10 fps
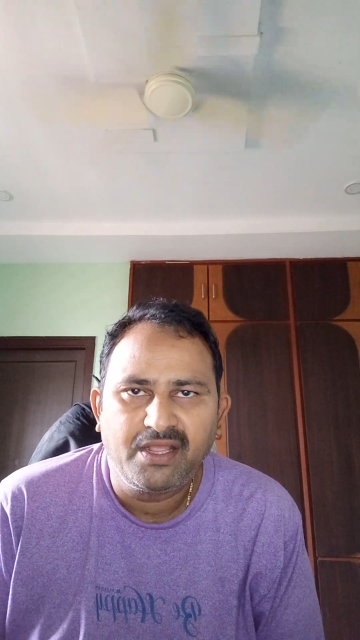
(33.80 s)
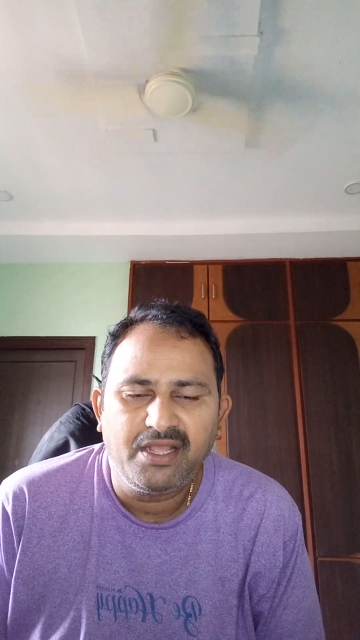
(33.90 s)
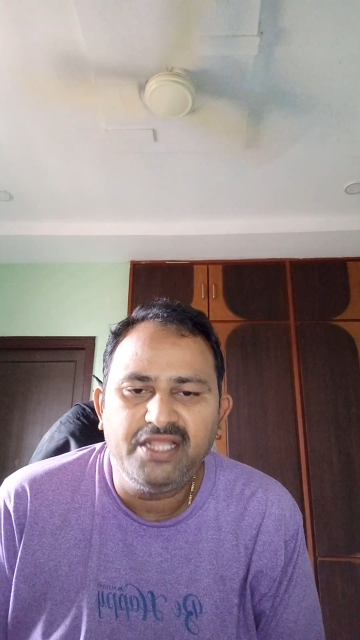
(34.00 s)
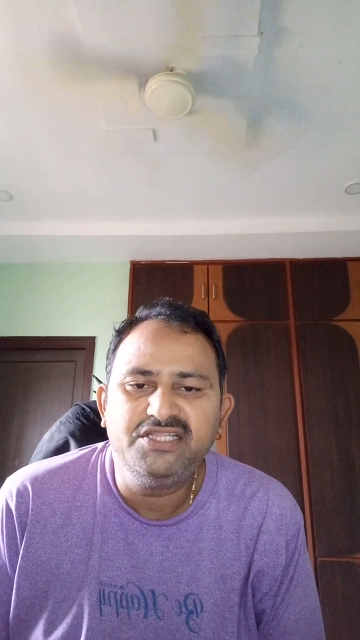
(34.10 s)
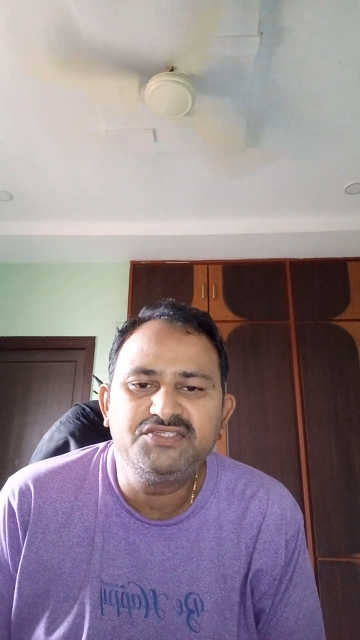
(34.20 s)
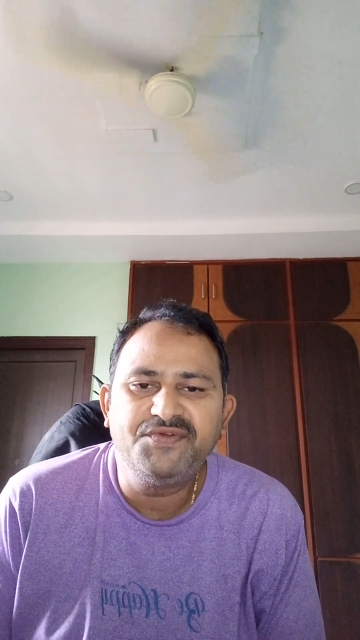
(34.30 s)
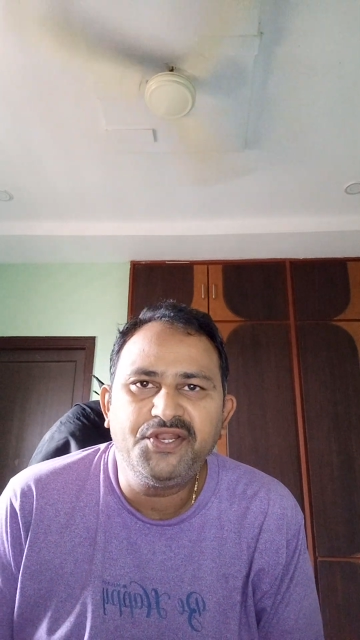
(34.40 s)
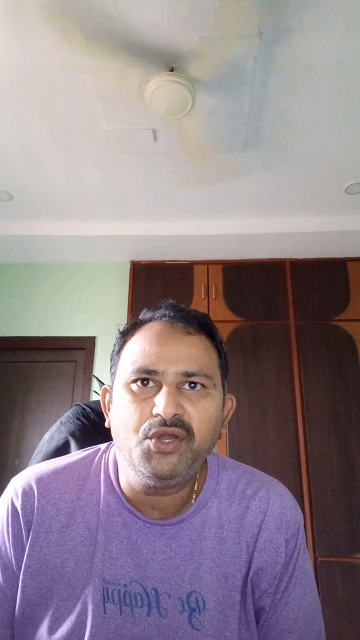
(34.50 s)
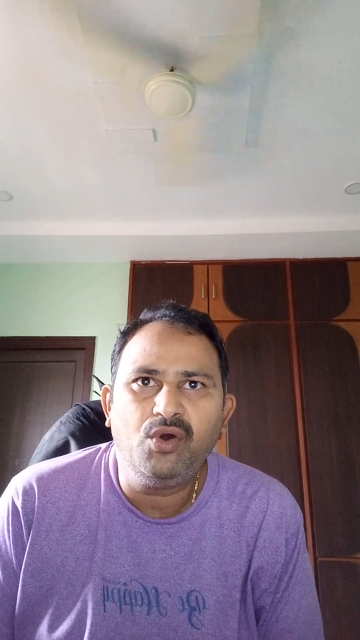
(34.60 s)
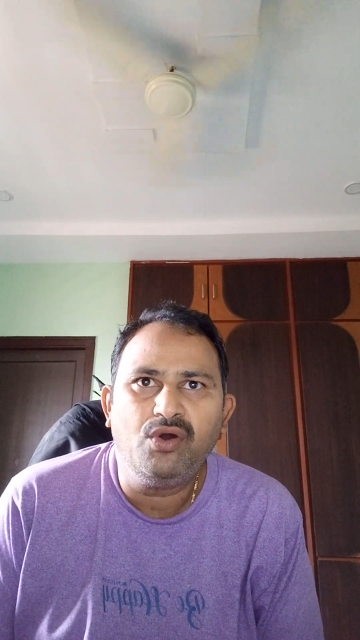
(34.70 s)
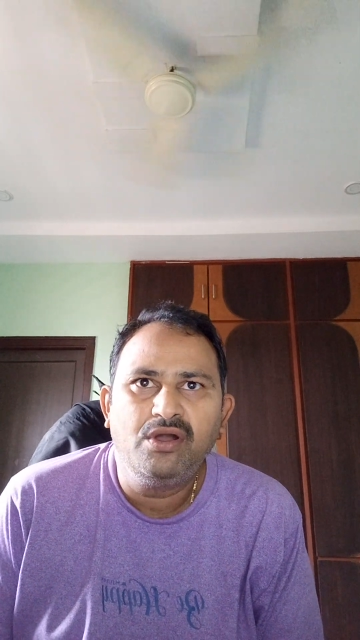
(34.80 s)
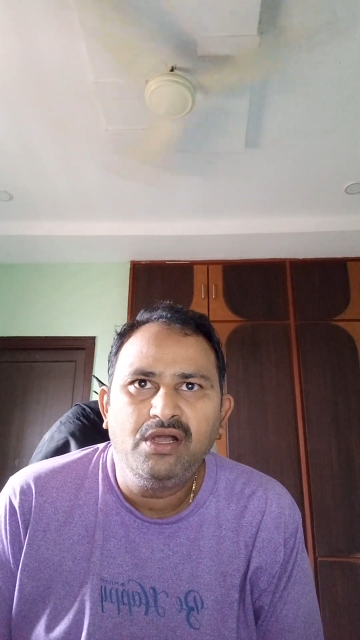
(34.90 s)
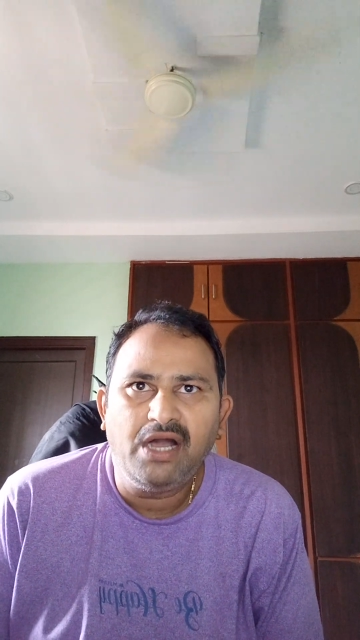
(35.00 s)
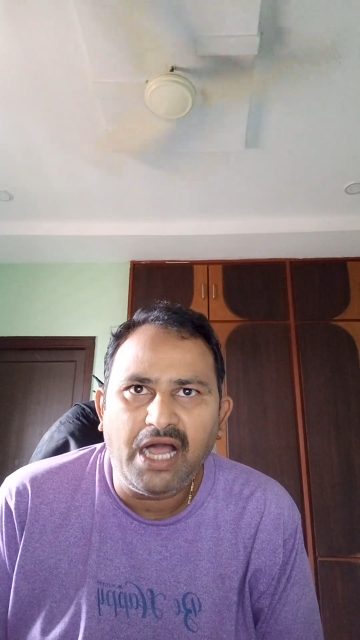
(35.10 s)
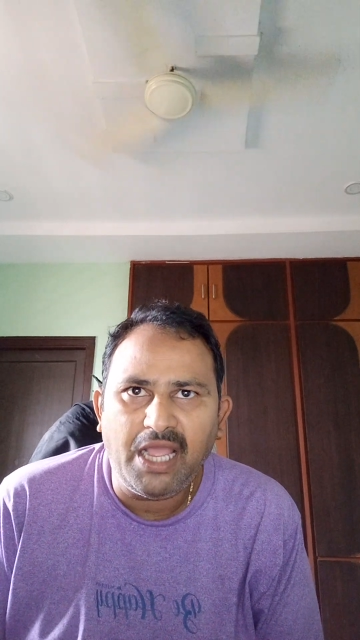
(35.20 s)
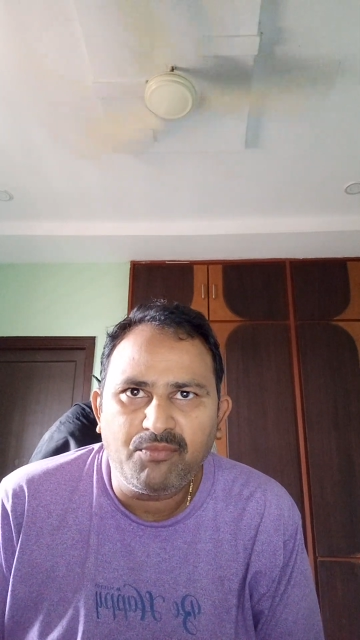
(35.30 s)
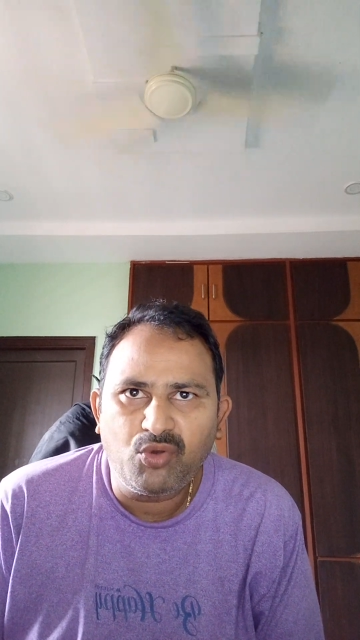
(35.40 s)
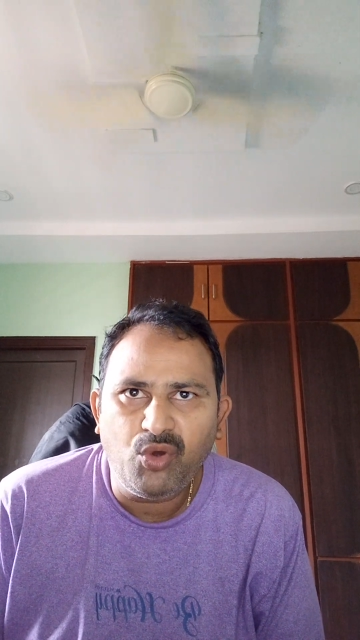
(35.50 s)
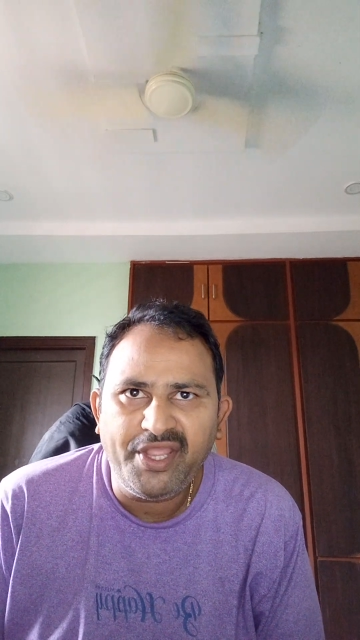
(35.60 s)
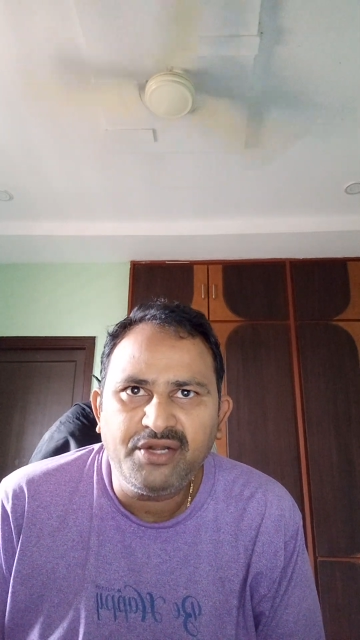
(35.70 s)
In this video, I am
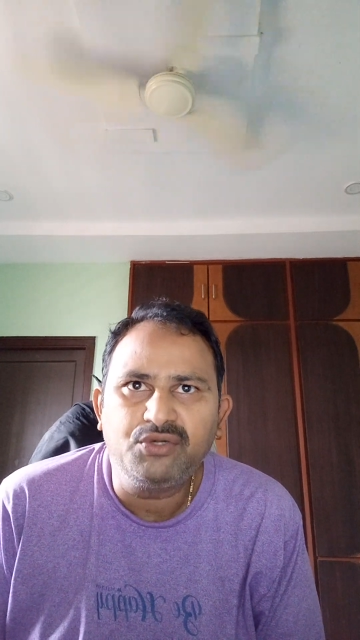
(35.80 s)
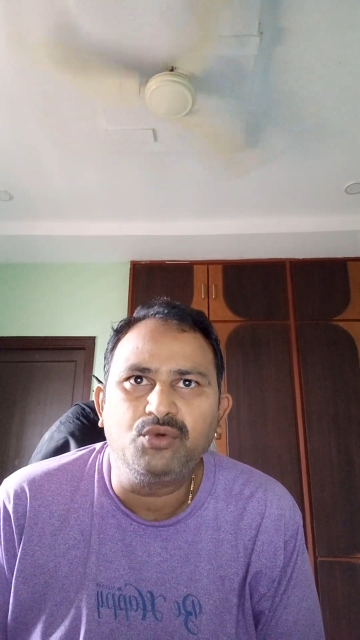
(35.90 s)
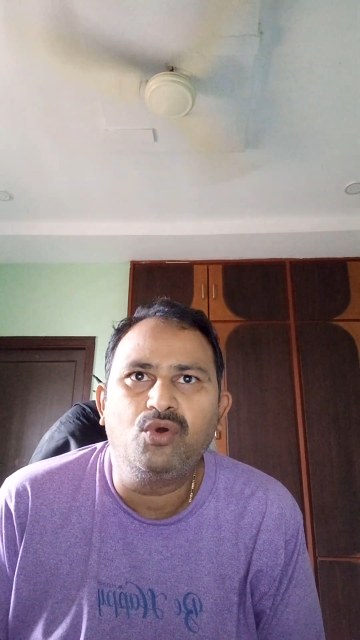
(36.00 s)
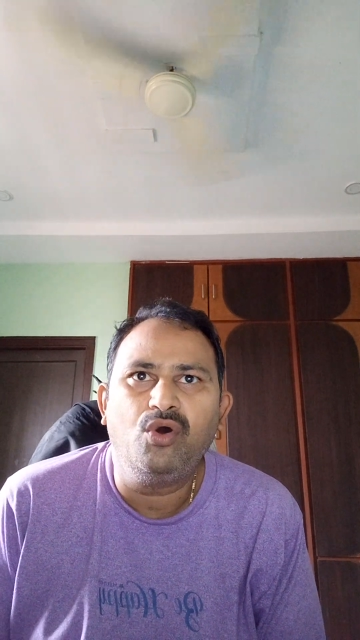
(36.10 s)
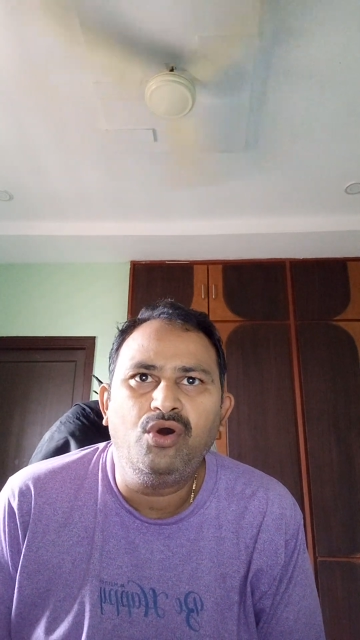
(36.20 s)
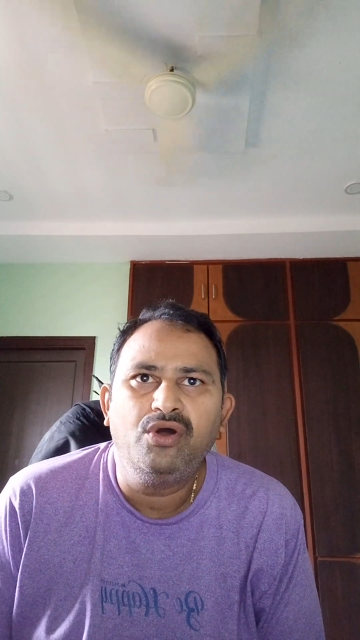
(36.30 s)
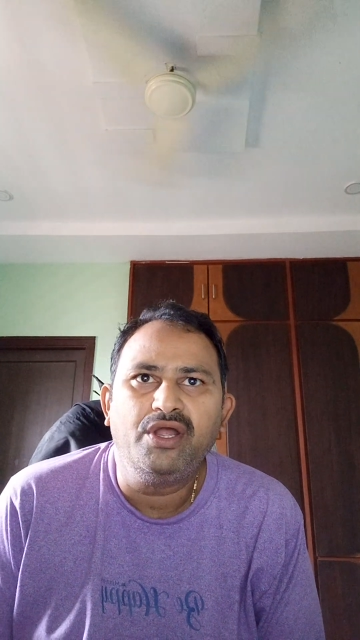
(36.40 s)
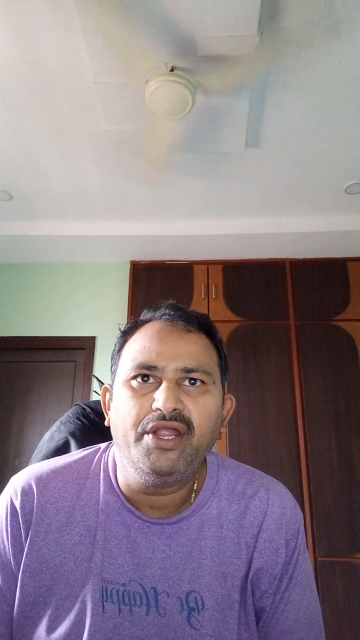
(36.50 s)
going to go